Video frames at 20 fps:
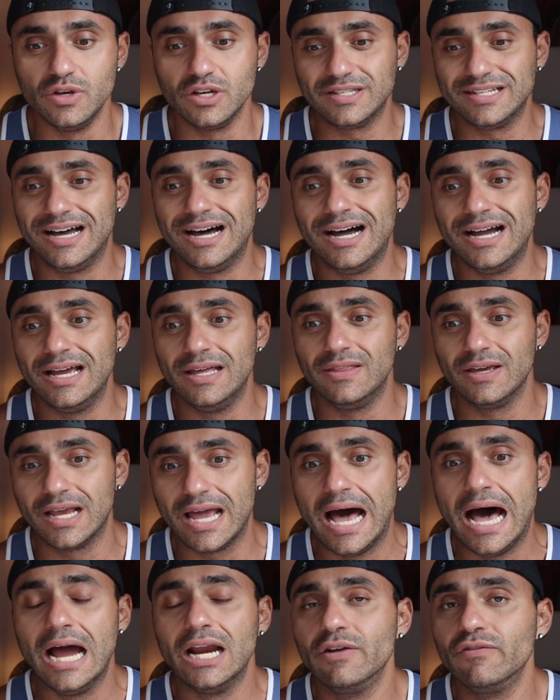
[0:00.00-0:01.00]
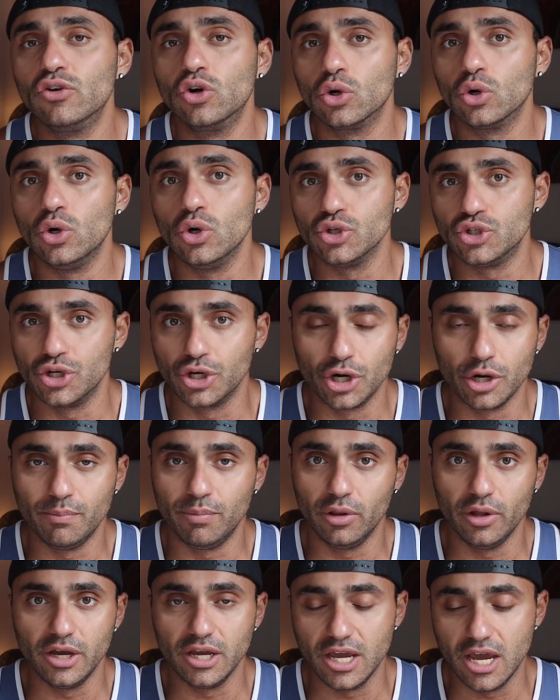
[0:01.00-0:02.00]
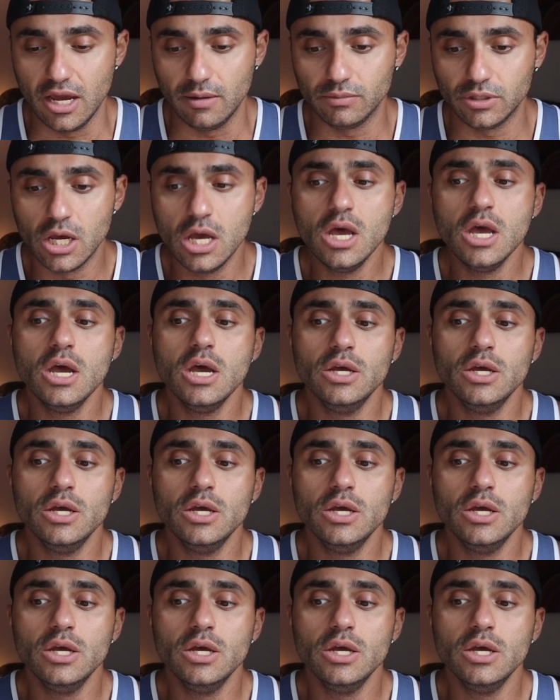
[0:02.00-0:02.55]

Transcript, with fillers: the, ty- the kind of girls that are gonna play games.